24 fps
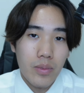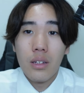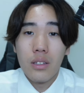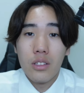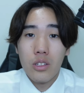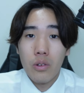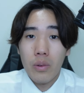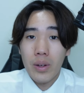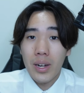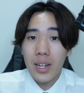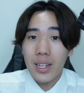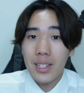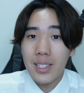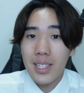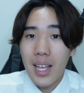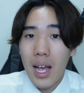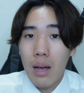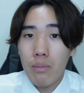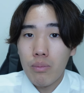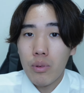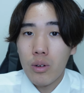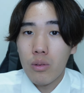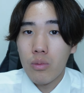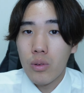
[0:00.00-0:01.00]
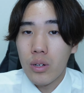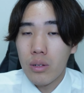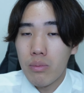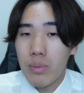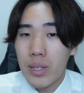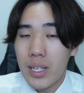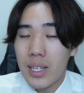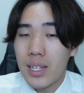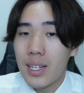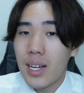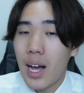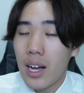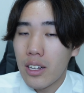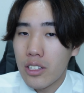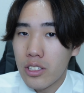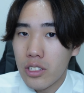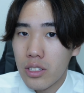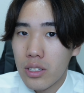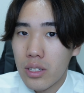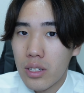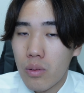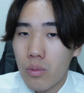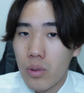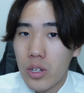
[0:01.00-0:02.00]
So an example would be
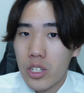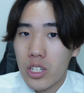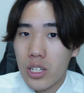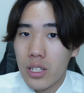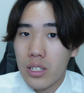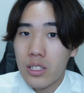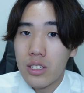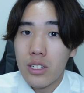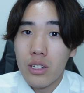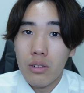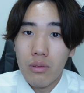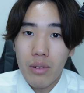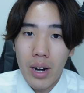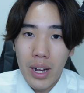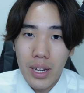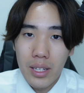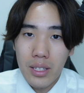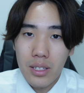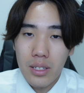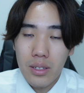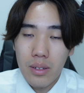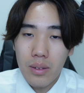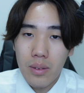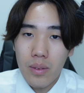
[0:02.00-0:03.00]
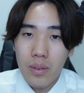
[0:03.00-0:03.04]
kaku, which is to write.